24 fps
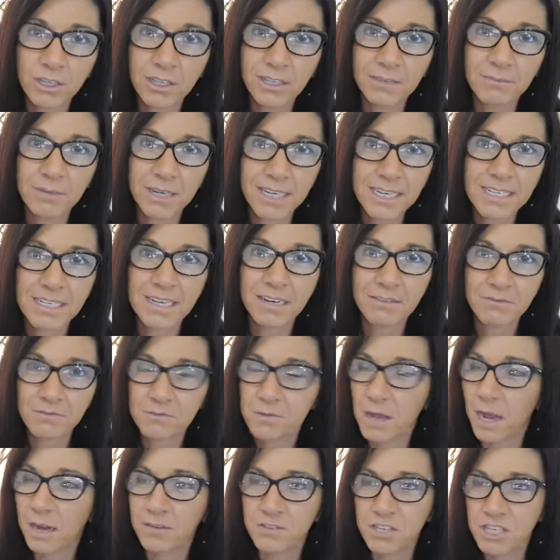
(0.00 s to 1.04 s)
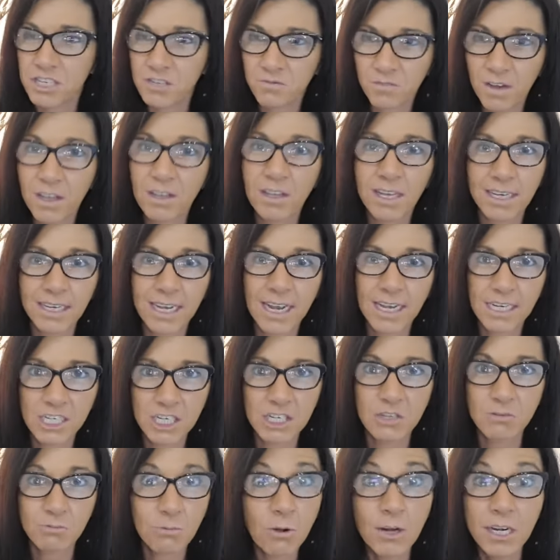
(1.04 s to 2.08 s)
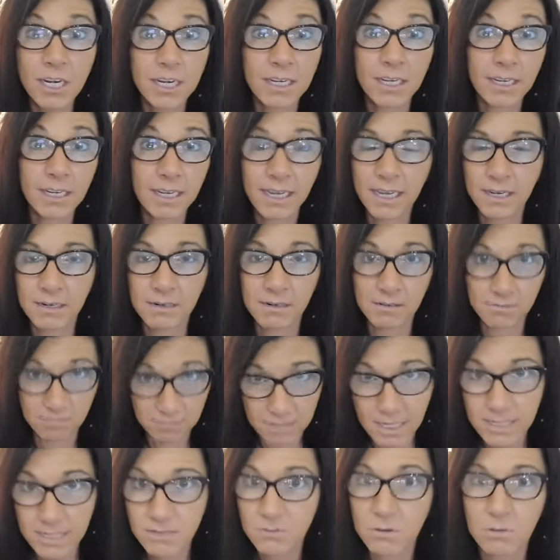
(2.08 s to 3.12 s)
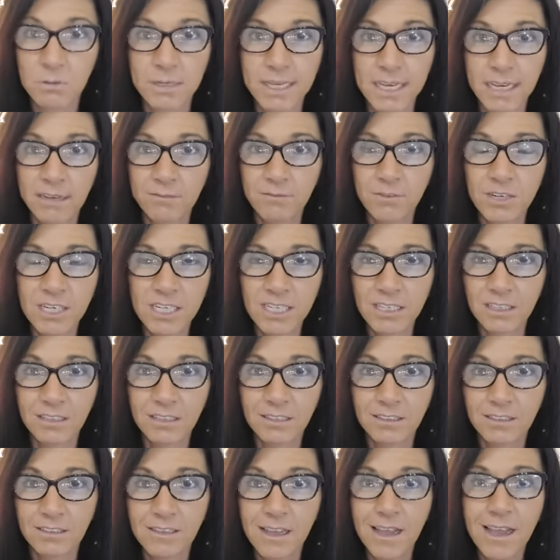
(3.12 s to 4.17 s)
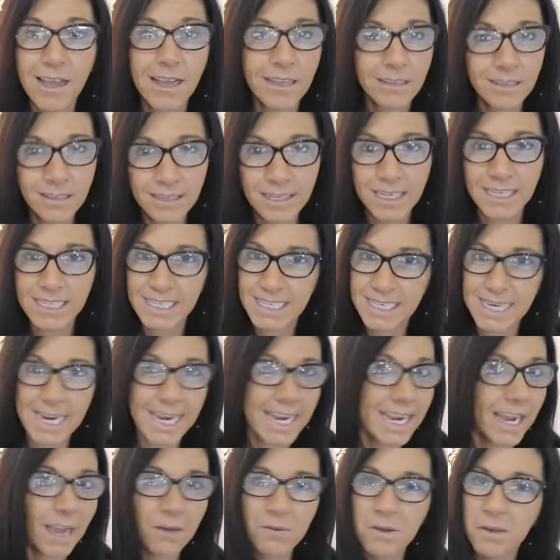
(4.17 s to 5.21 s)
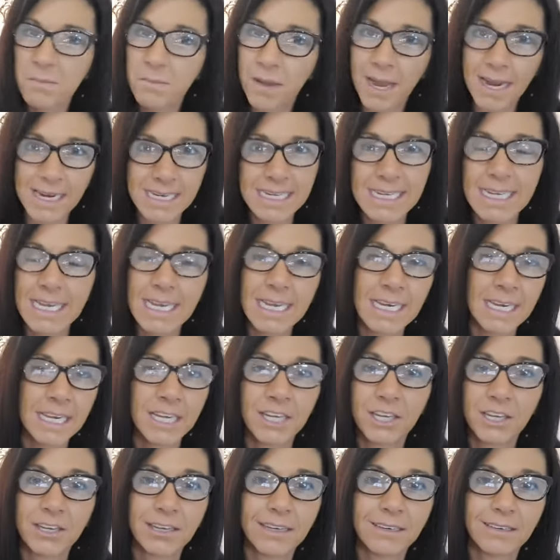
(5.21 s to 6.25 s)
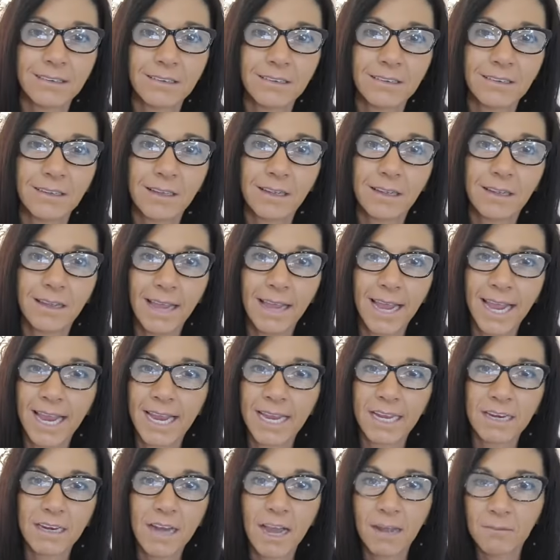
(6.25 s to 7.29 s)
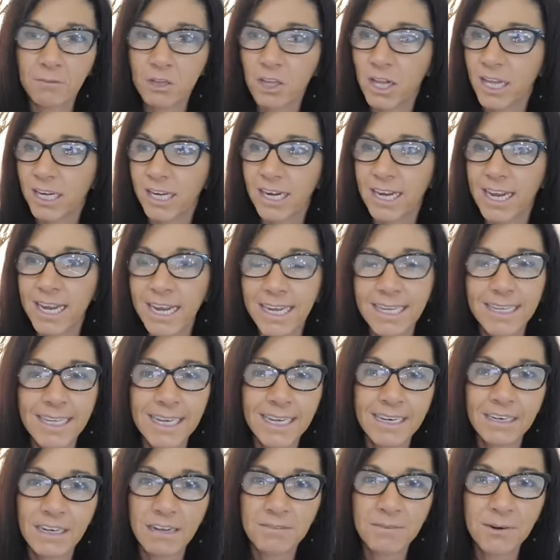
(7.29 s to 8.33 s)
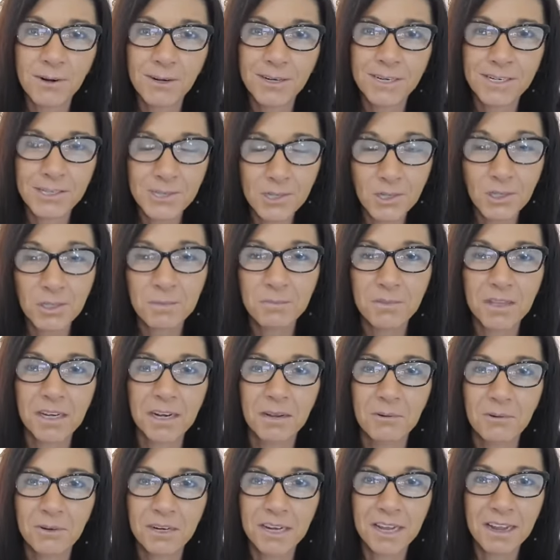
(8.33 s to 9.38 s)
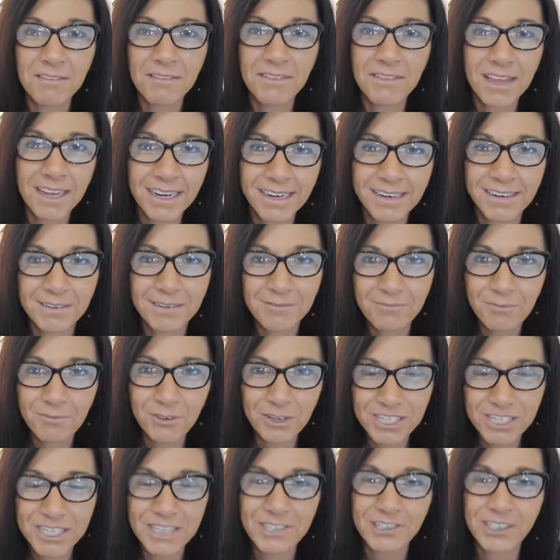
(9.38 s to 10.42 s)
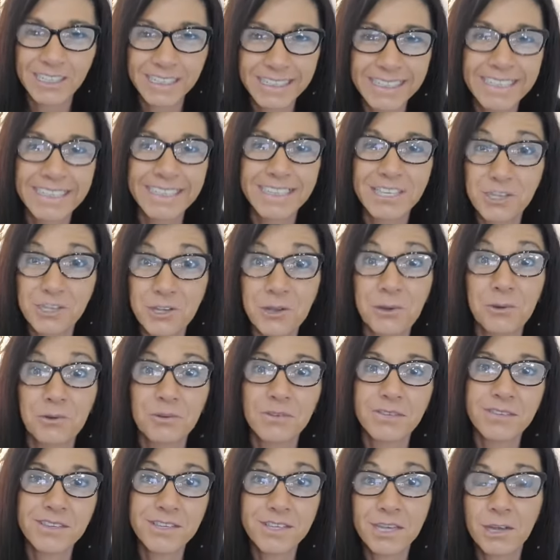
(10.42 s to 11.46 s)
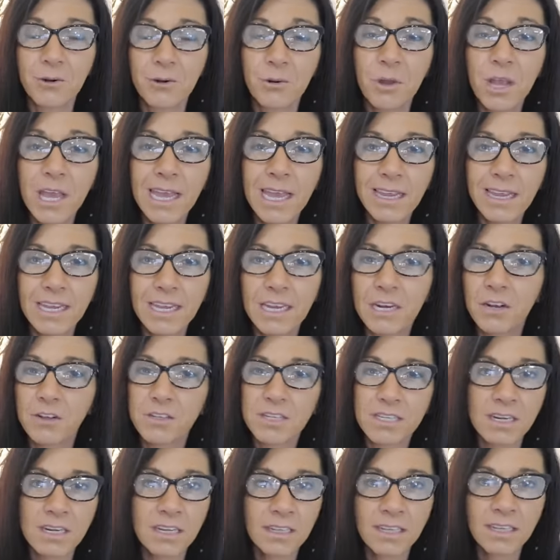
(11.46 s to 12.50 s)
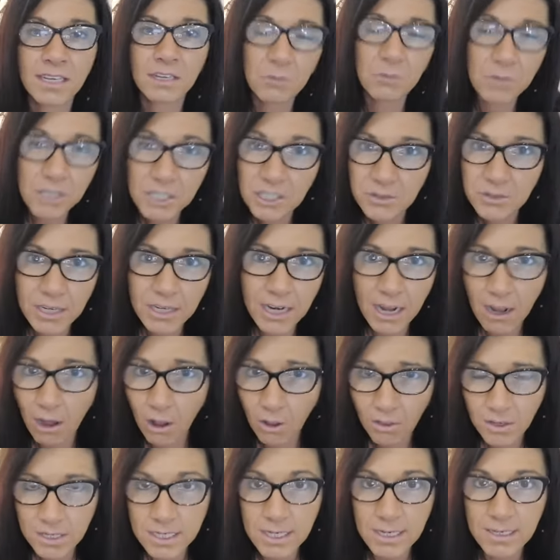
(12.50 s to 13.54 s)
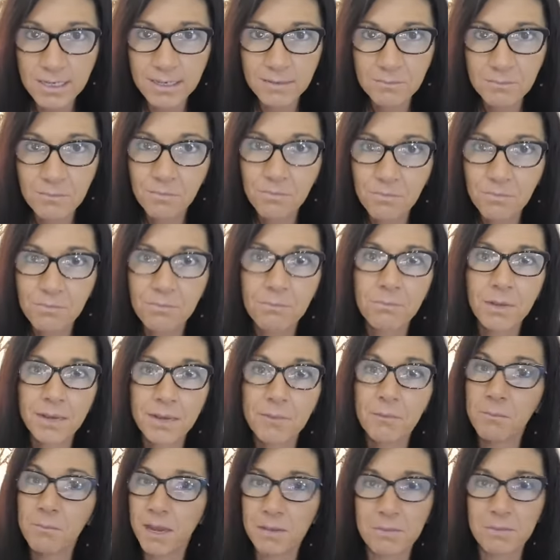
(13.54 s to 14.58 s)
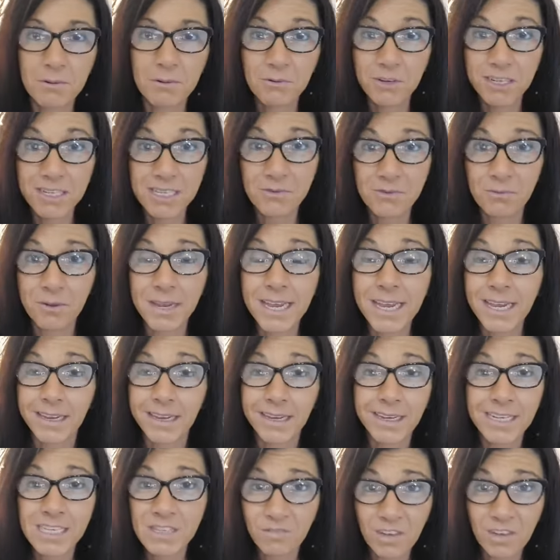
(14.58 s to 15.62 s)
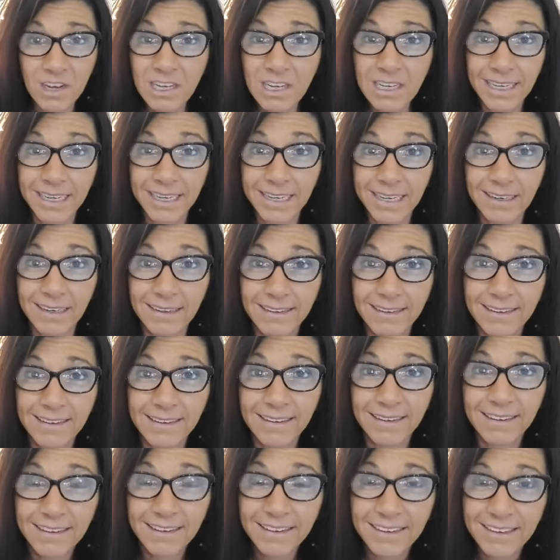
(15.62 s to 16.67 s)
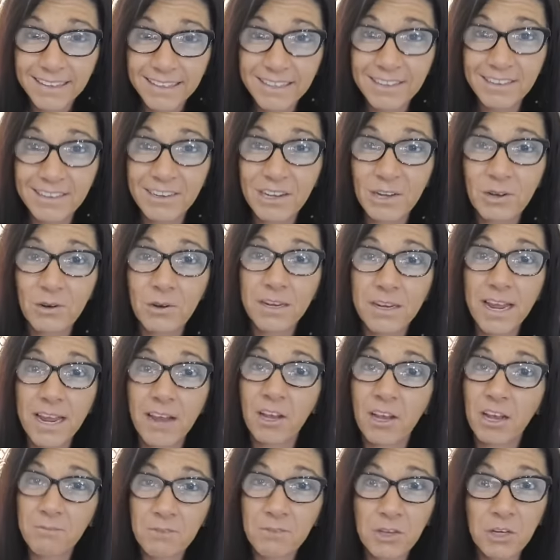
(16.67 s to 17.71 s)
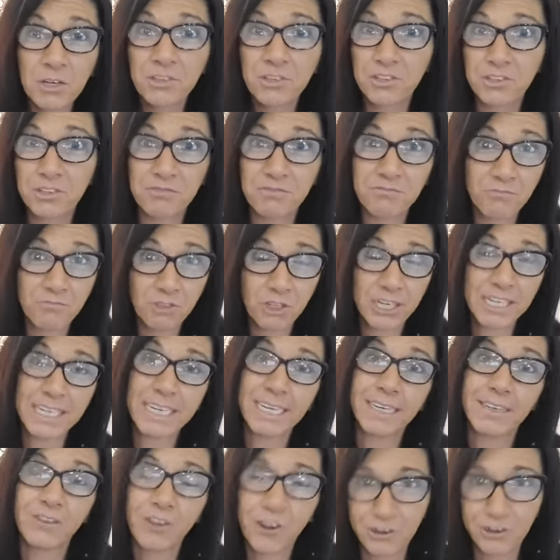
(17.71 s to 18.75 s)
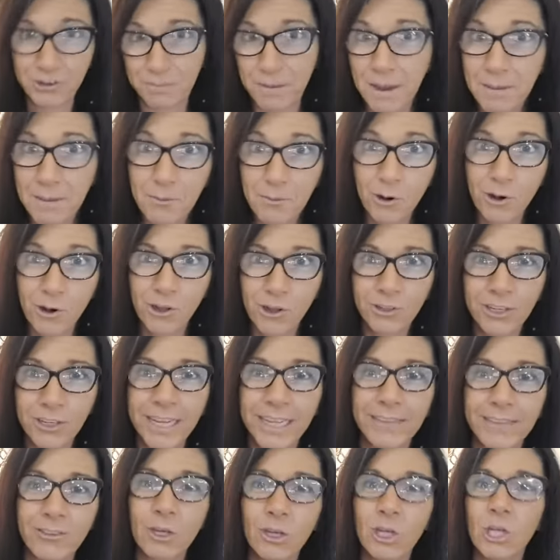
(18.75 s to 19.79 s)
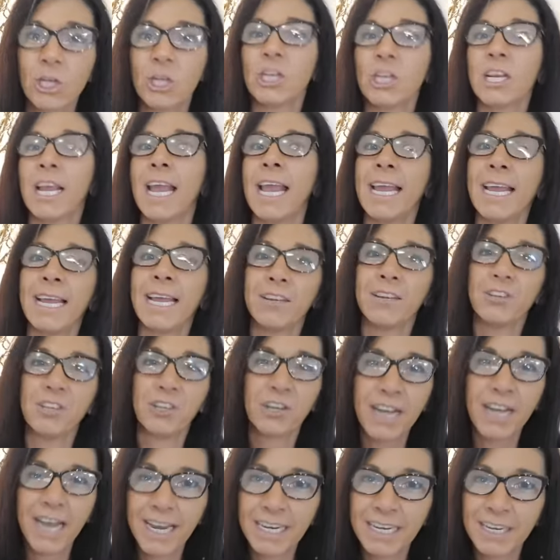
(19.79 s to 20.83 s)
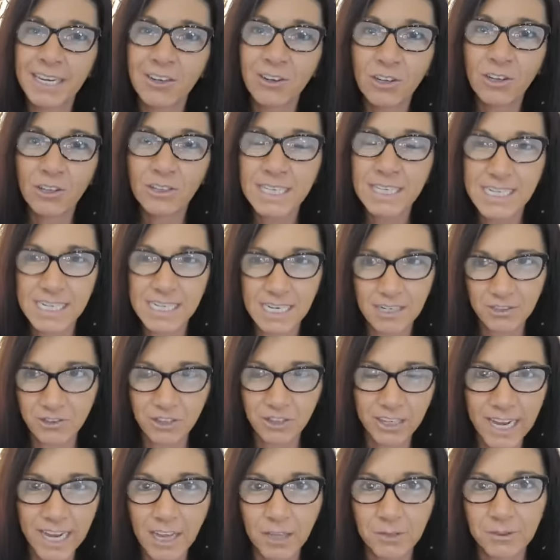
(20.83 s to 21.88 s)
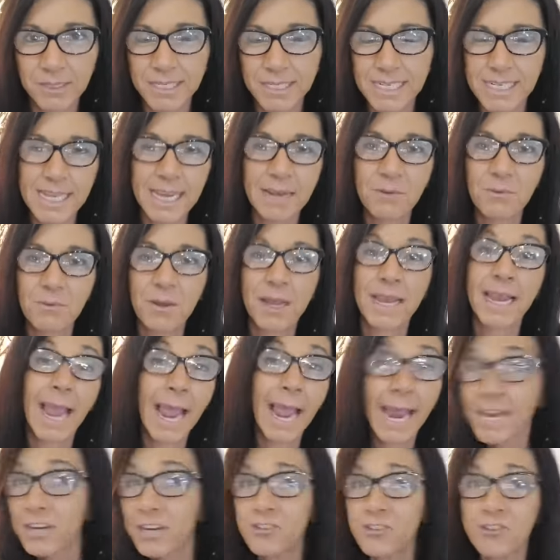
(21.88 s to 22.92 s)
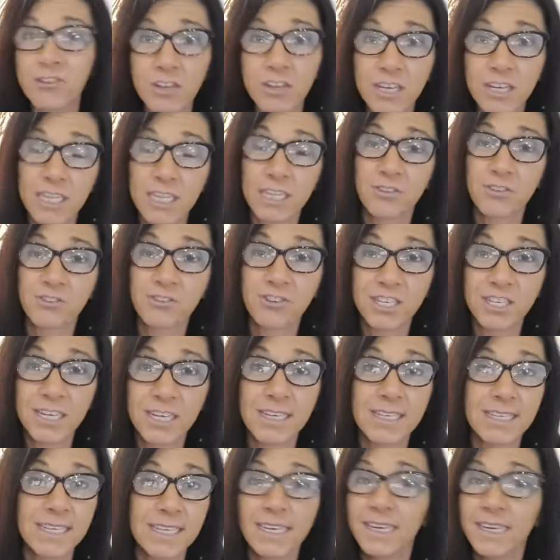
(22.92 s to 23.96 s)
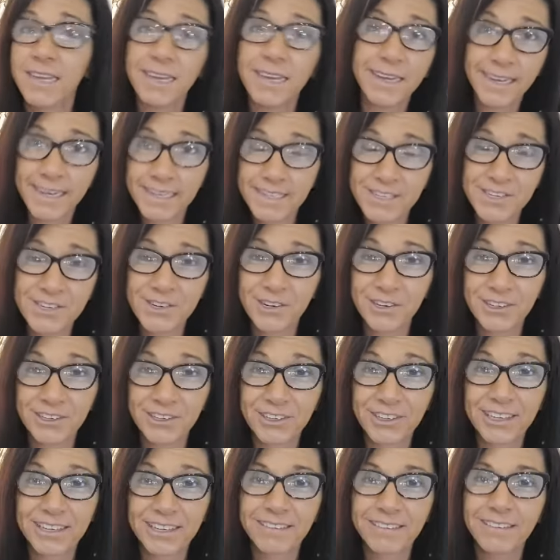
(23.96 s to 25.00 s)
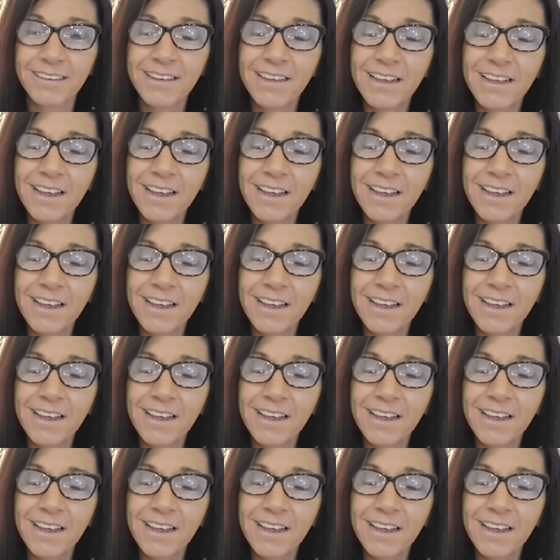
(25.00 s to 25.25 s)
good because I, I just felt like I just wanted it. And that's what we had for dinner. The next day, I went back to eating good. And I'm glad I had that. And I've already told him that I want to have that for dinner again soon. So, you know, it's not like we do it all the time, but maybe once a week is fine. You know, now if you're drinking Dr. Pepper all day long and you're adding all these extra calories that way and you're not exercising, it's not good.